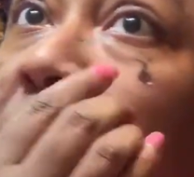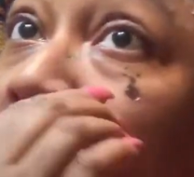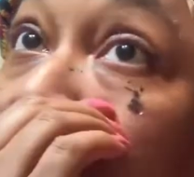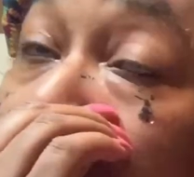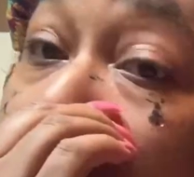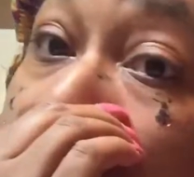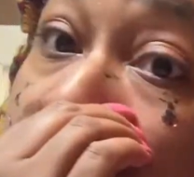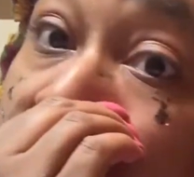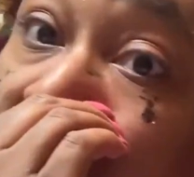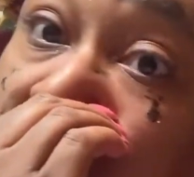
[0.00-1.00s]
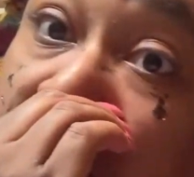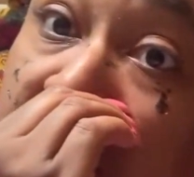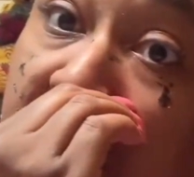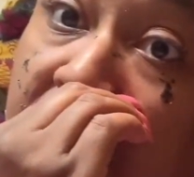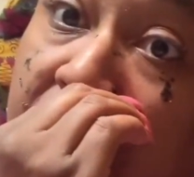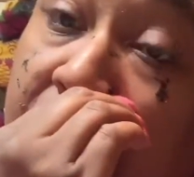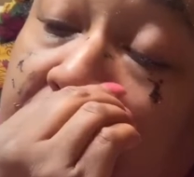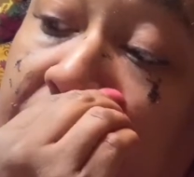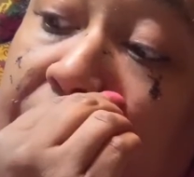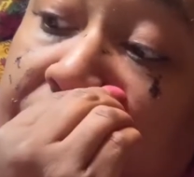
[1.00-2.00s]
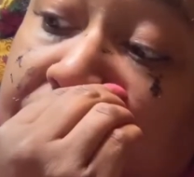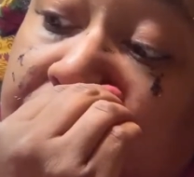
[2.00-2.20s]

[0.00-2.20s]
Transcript: but it looks really clear.